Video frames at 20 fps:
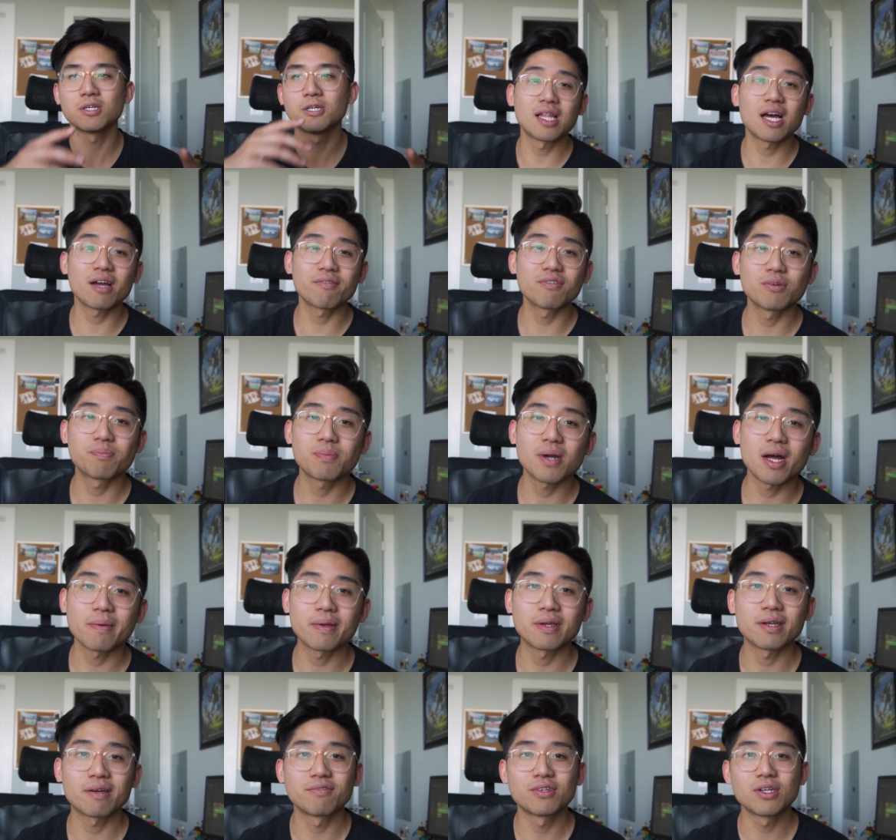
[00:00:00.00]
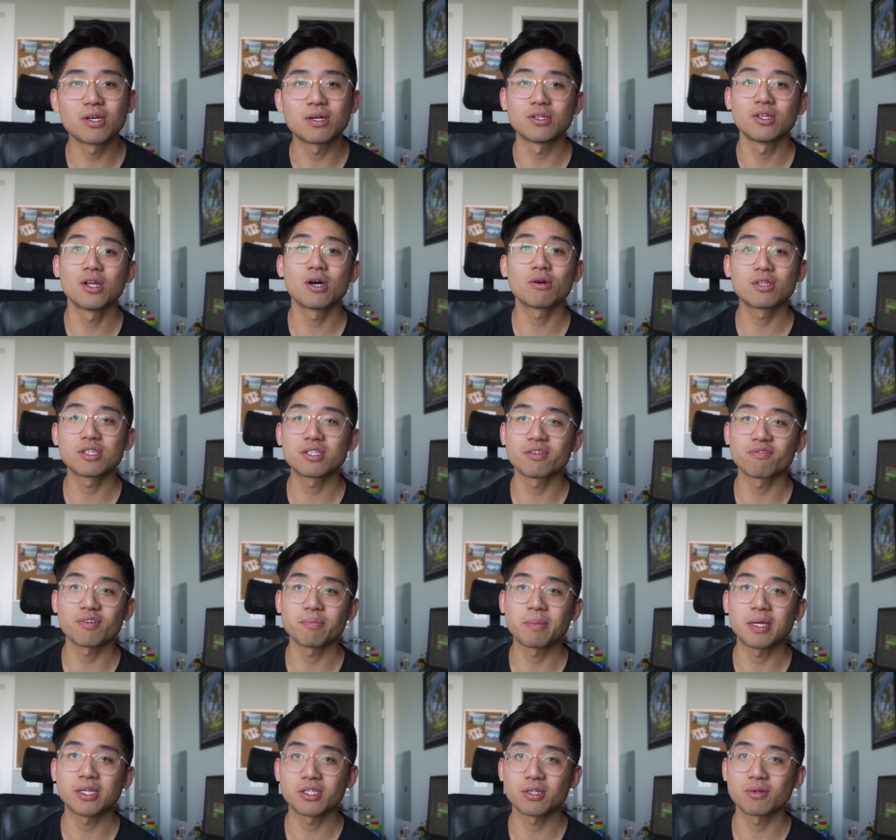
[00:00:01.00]
A lot of you probably have know this
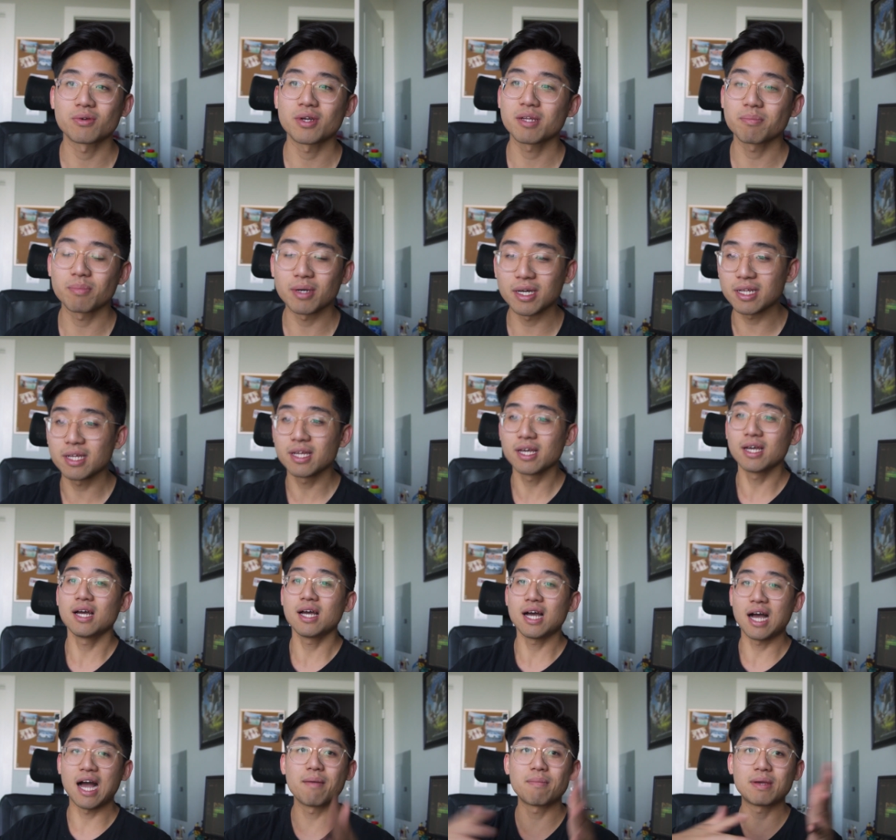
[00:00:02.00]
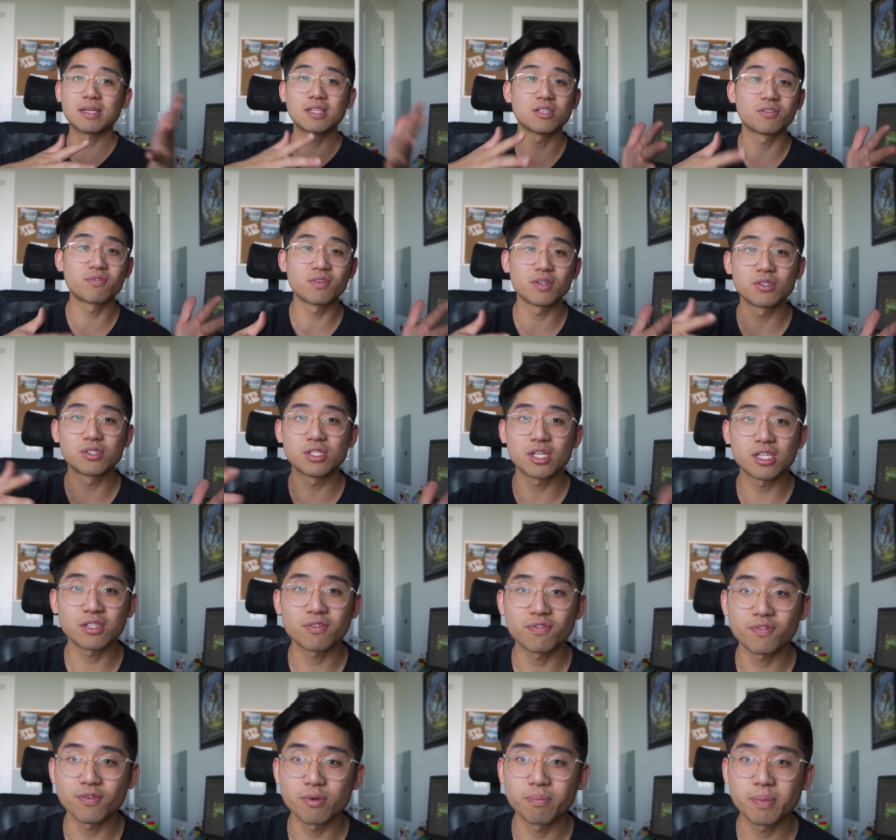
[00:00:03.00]
information already, but I made this video
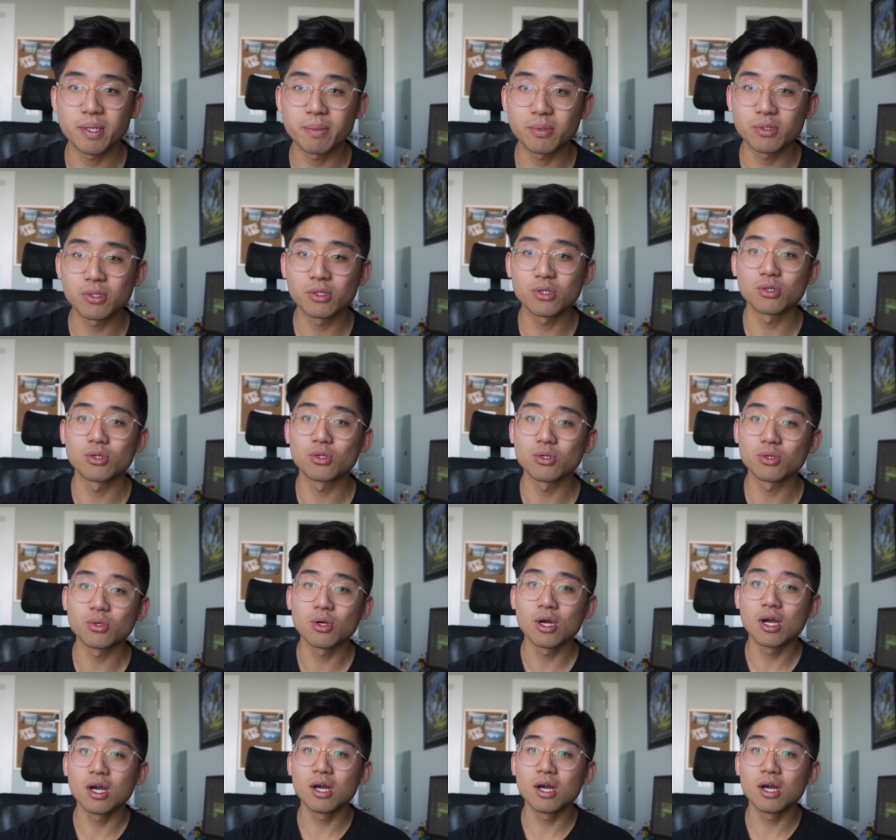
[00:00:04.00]
just for people who